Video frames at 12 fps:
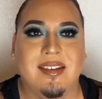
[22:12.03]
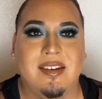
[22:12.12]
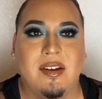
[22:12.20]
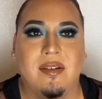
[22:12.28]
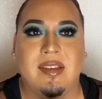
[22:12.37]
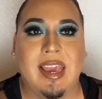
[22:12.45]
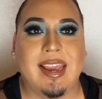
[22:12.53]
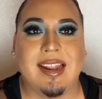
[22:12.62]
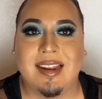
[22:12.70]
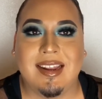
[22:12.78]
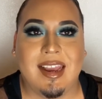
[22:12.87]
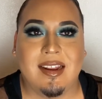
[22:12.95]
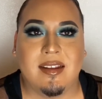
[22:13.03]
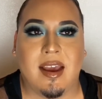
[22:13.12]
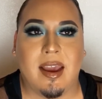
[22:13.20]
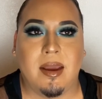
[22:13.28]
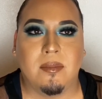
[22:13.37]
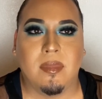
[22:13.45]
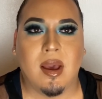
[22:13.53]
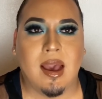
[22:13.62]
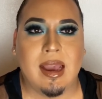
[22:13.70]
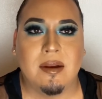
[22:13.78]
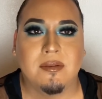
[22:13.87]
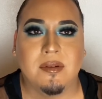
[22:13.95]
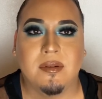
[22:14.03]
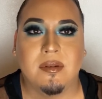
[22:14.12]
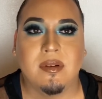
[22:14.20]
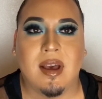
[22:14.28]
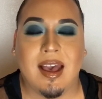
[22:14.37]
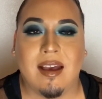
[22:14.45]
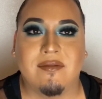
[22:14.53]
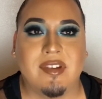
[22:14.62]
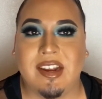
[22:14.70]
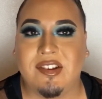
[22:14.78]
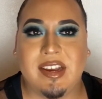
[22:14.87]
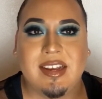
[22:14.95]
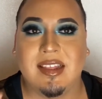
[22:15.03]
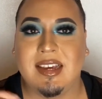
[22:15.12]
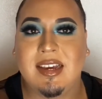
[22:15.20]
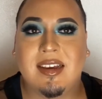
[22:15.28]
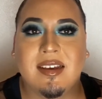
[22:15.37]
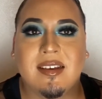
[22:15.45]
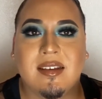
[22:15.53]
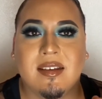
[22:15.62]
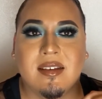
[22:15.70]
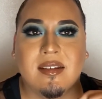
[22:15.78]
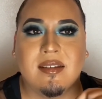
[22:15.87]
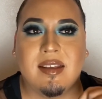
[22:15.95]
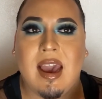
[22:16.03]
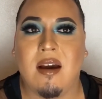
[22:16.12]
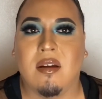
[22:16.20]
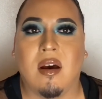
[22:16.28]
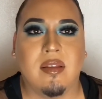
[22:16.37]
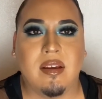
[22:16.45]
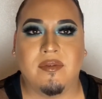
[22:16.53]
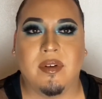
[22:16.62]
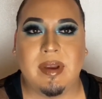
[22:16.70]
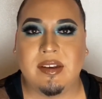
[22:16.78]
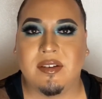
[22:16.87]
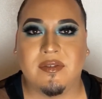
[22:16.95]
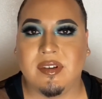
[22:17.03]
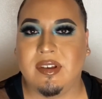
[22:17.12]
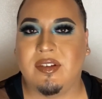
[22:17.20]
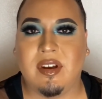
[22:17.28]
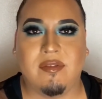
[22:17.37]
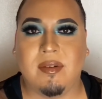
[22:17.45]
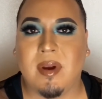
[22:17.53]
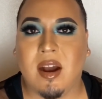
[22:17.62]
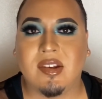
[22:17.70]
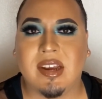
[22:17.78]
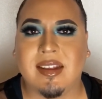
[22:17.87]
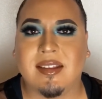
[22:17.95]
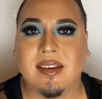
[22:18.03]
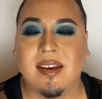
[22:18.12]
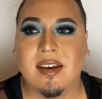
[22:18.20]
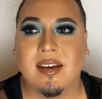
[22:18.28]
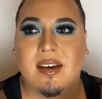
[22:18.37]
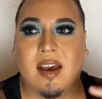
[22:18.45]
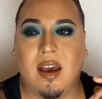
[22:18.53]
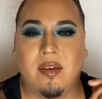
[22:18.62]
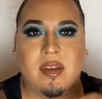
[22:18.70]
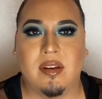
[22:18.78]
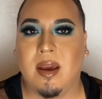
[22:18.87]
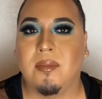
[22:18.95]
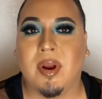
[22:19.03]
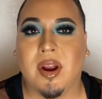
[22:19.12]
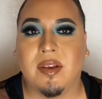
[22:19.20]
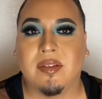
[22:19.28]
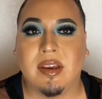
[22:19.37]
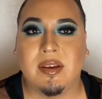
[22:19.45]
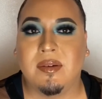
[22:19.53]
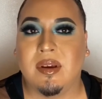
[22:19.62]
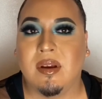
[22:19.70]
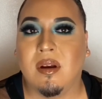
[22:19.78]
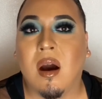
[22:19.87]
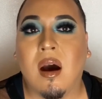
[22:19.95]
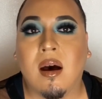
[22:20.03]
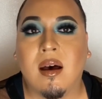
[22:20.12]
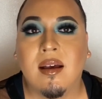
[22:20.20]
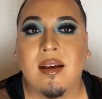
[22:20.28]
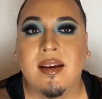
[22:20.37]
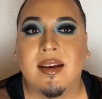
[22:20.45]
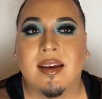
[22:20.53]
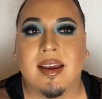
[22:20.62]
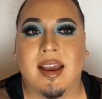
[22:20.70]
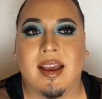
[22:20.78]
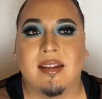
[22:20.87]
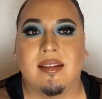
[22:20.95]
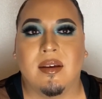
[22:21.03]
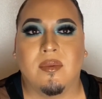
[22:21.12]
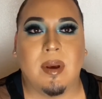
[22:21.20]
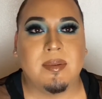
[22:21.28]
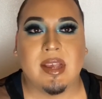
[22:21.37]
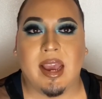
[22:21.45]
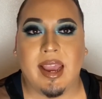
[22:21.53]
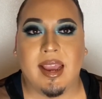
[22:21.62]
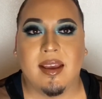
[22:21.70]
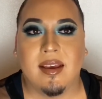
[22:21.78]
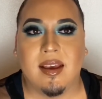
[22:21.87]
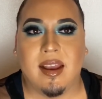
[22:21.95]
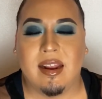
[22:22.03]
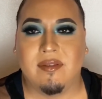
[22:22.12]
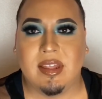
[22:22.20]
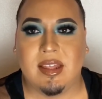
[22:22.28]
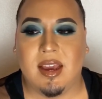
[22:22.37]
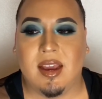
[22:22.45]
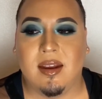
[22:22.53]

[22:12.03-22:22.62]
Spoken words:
take it a day at a time. I will have JJ link down all the information for the Trevor Project, the number that you can call, and the website and everything.